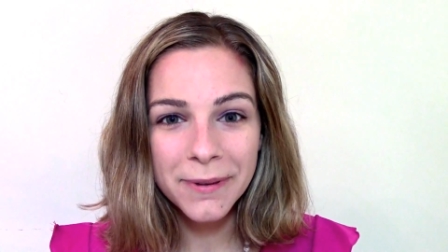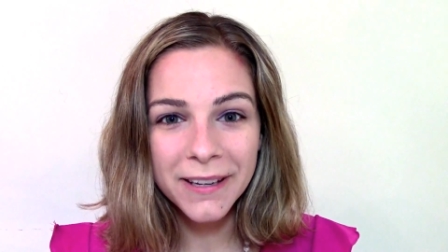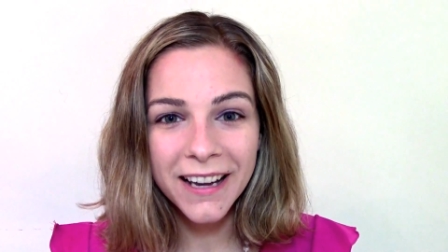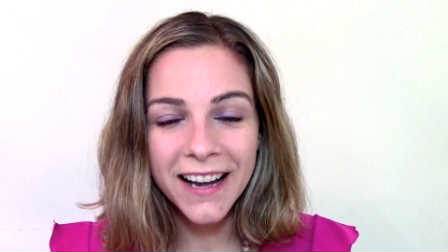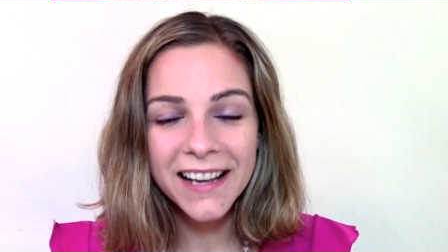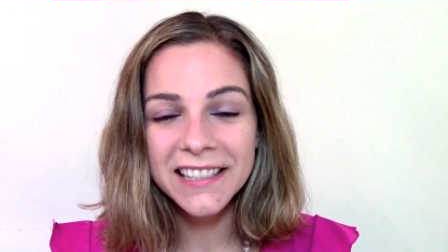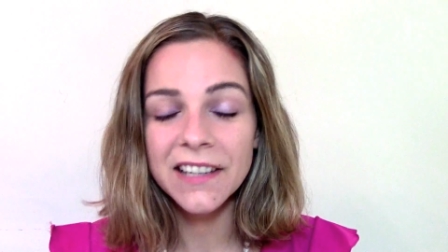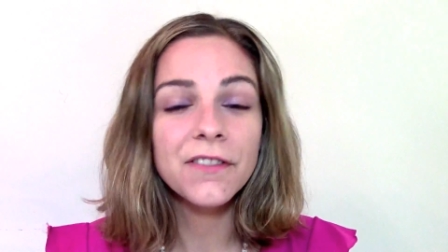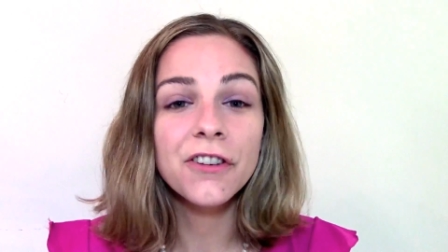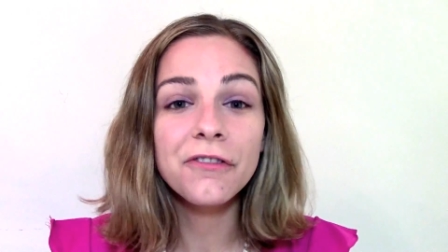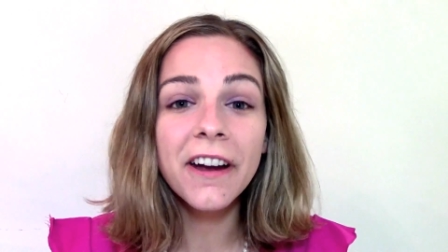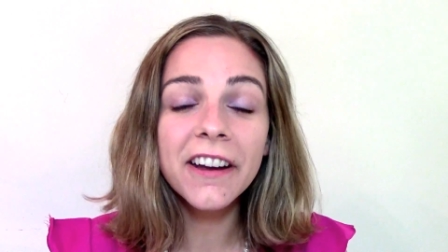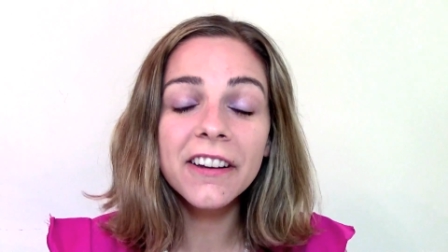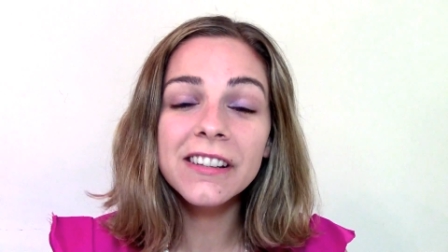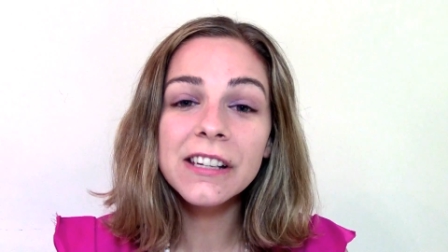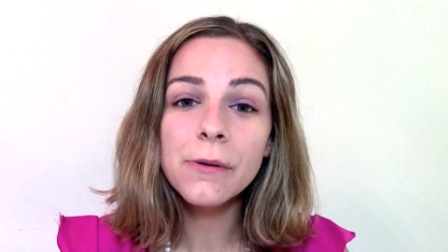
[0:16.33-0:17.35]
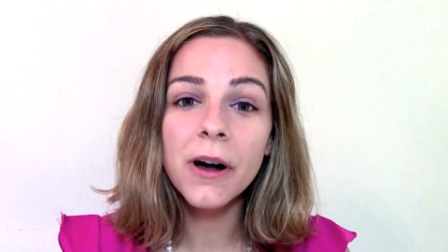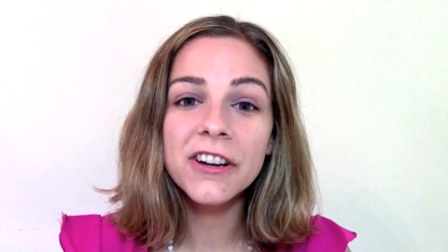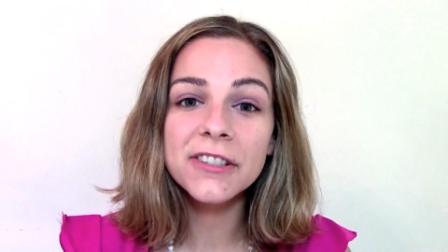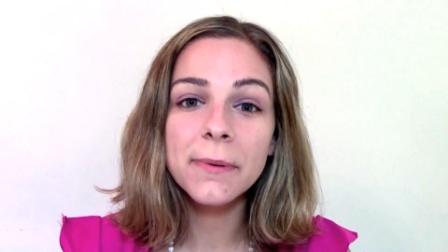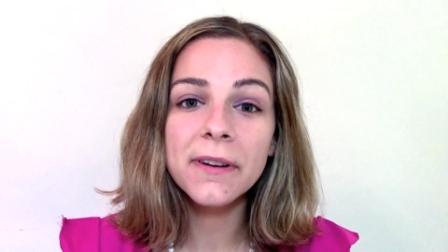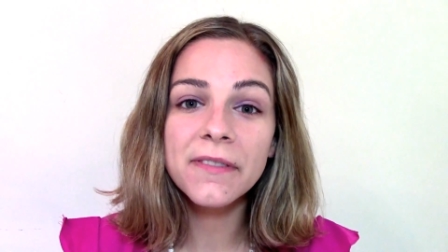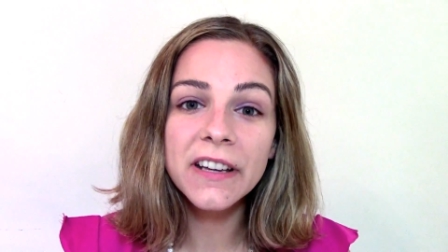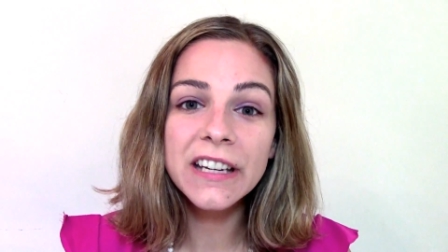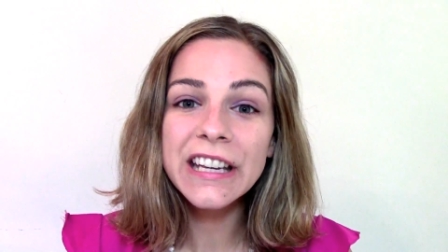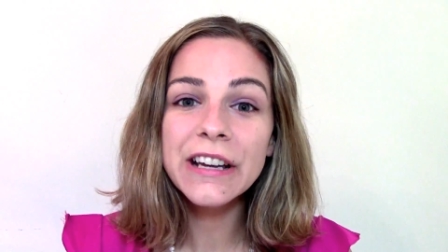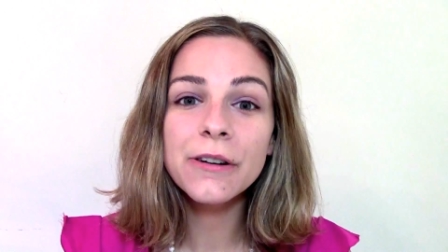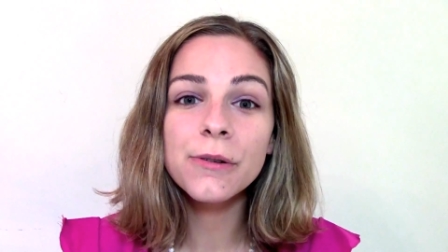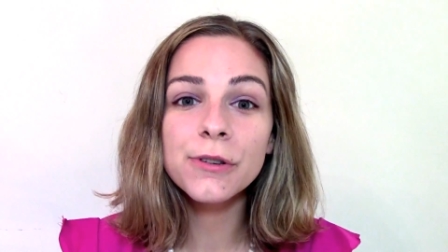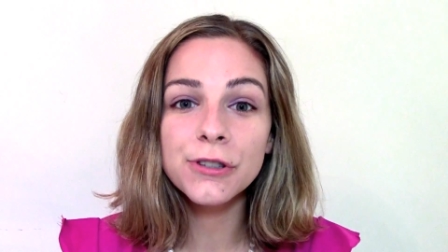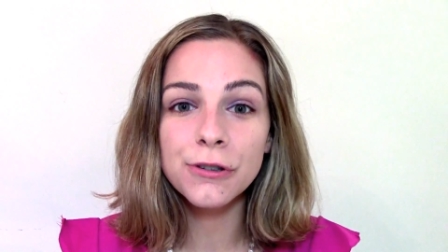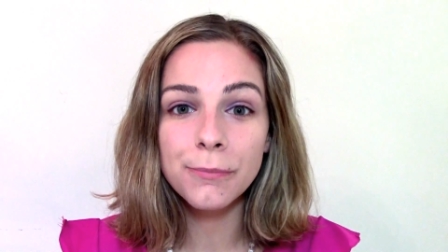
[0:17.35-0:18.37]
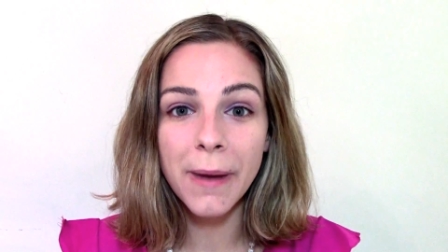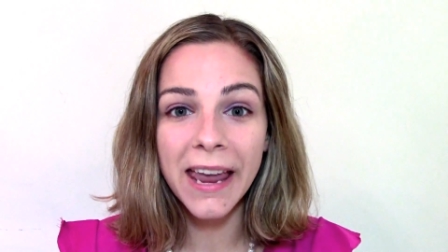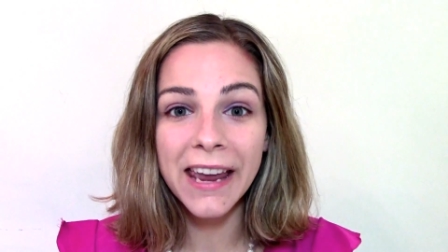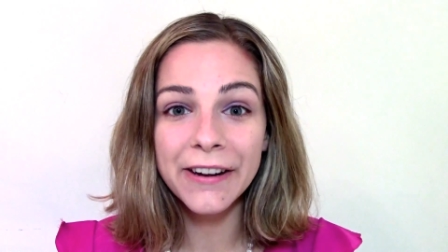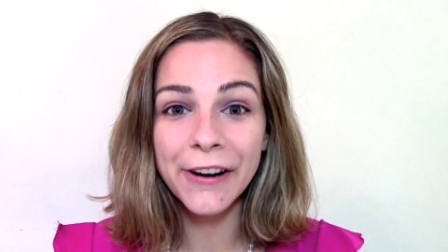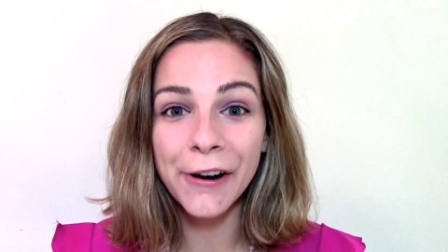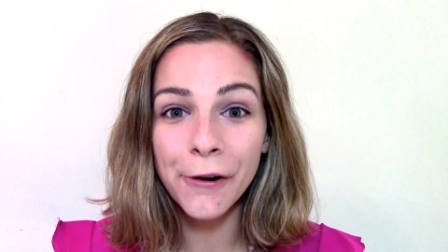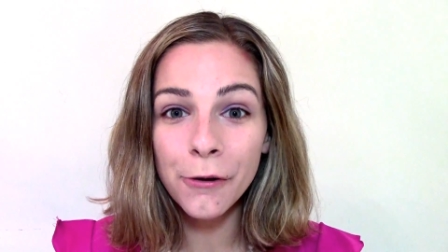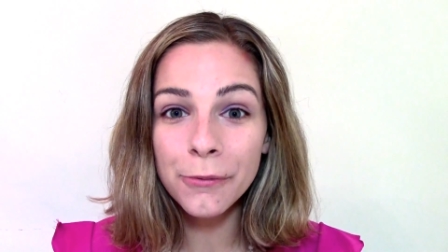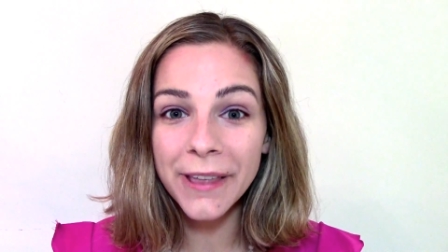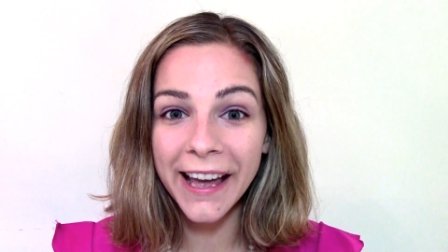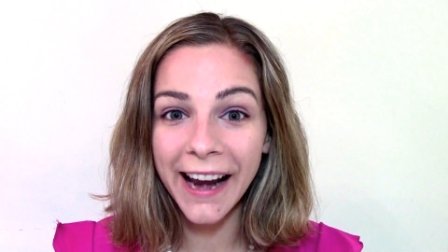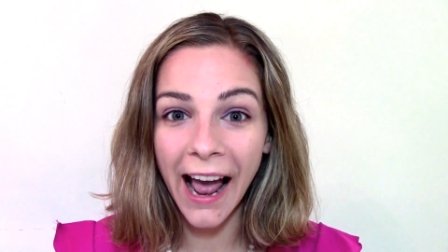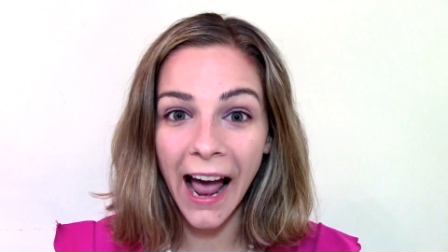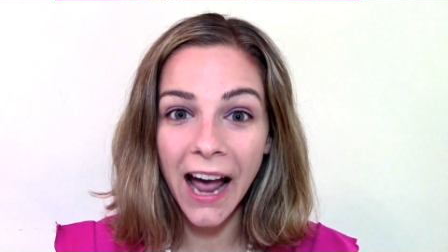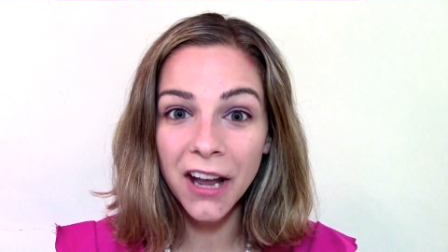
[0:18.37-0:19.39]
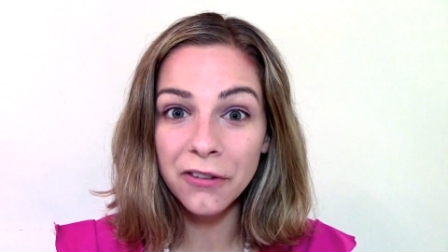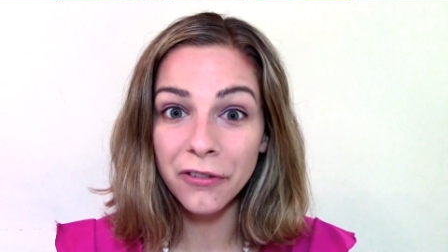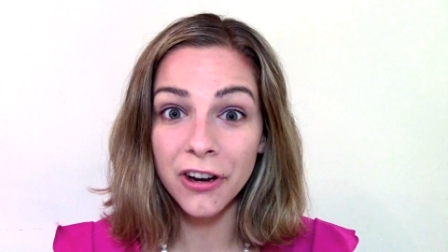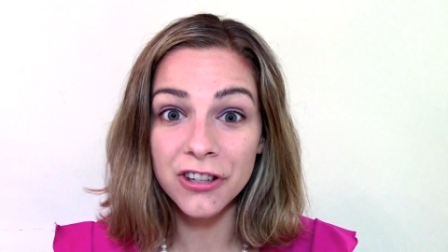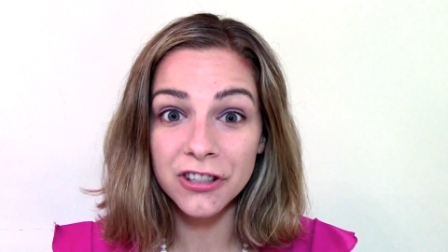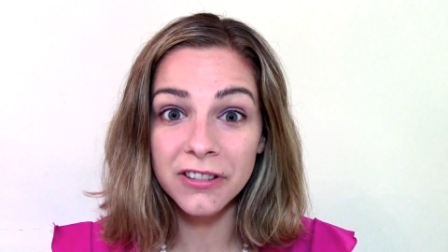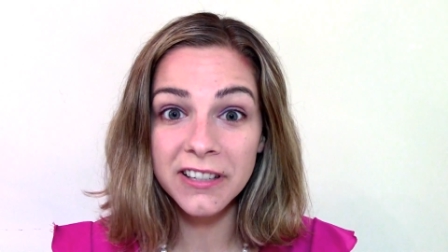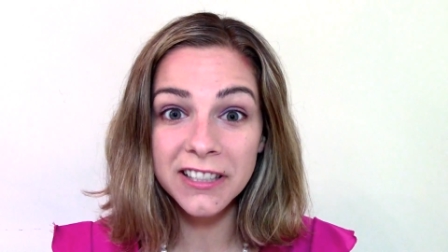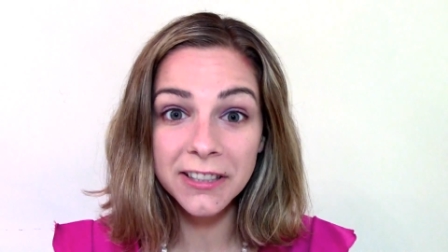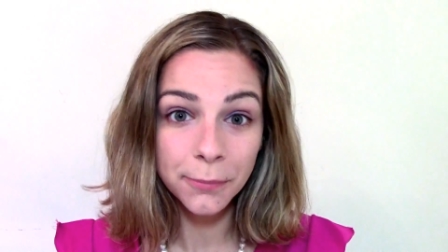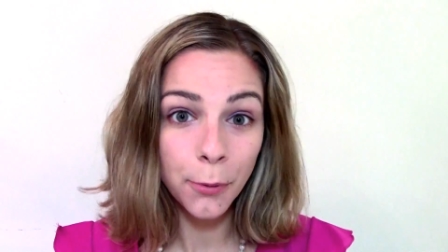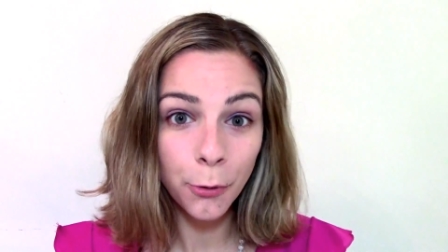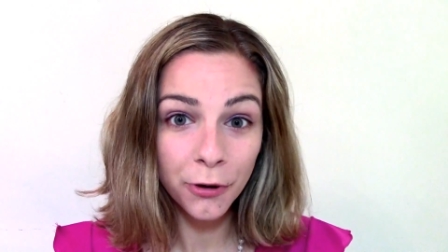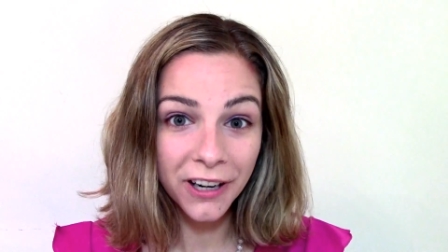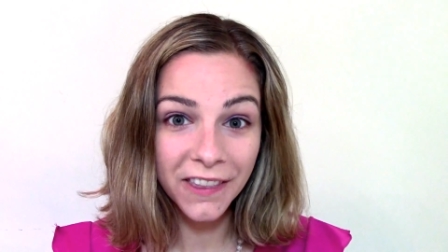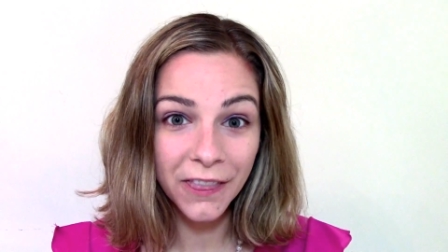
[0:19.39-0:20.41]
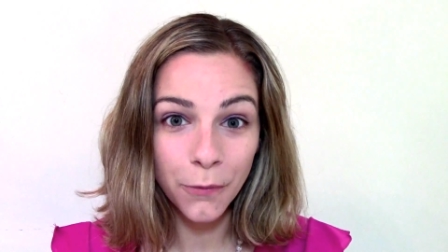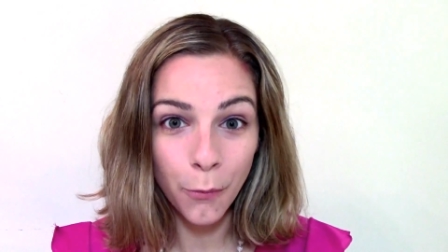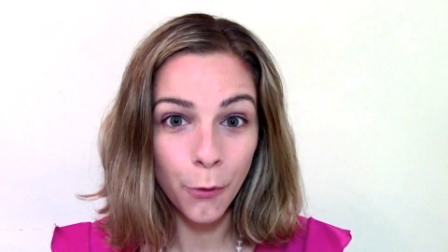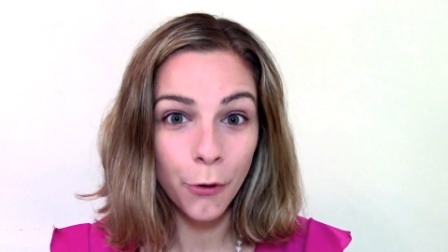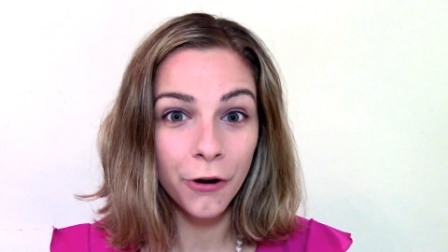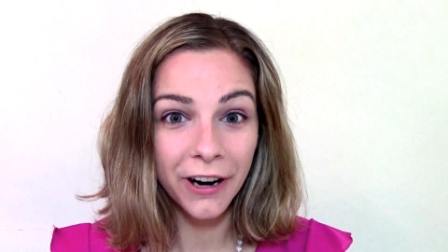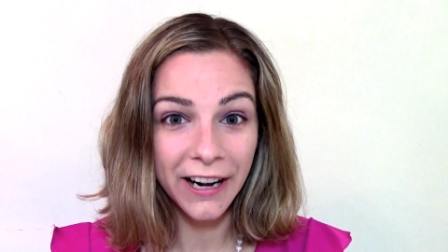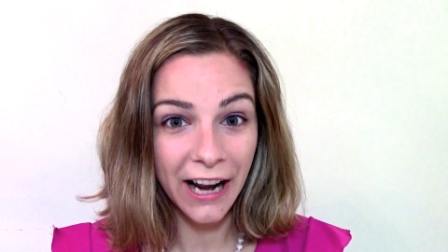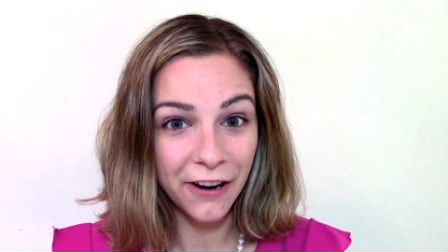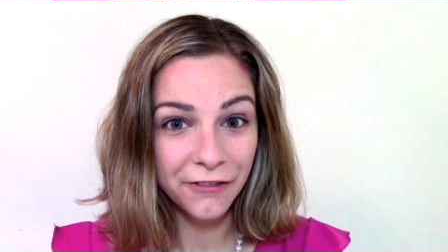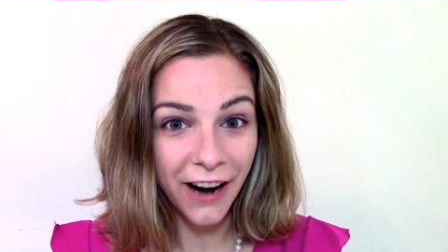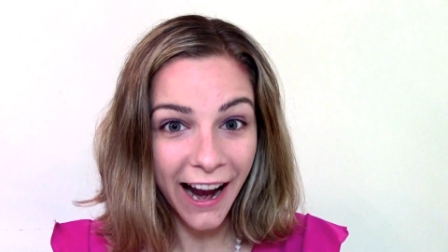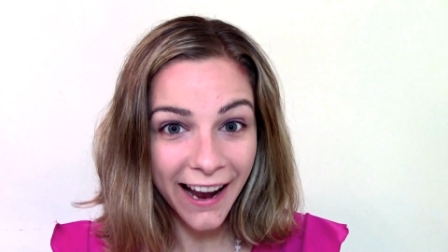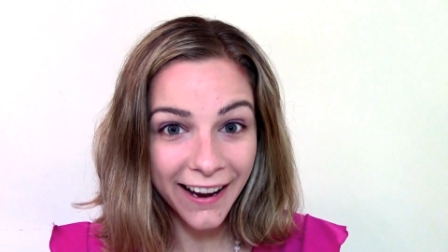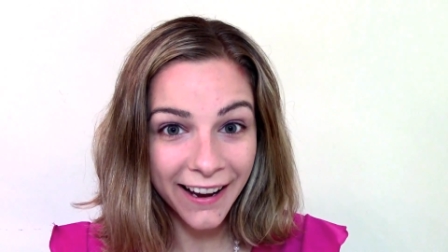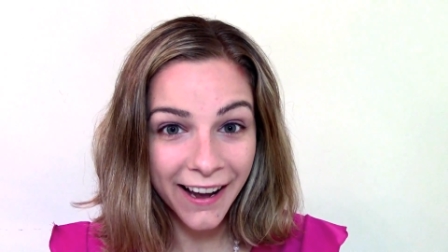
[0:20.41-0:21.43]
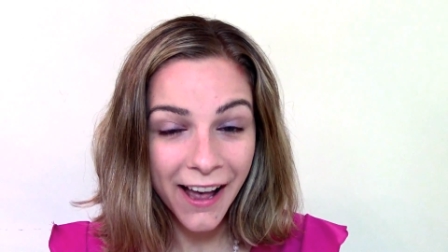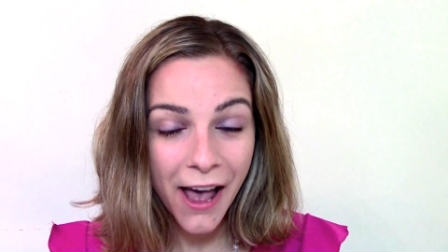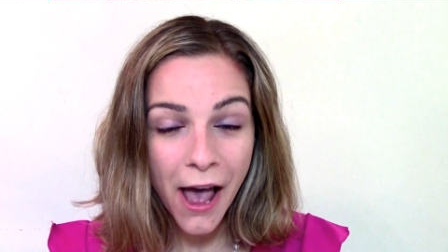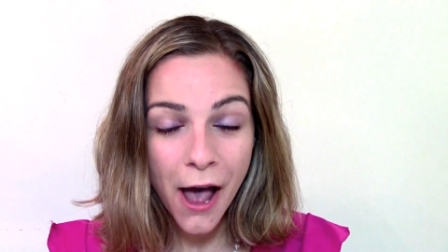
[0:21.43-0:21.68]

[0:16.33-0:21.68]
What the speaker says: because if you regularly watch my videos, you may know that I originally supported the war in Iraq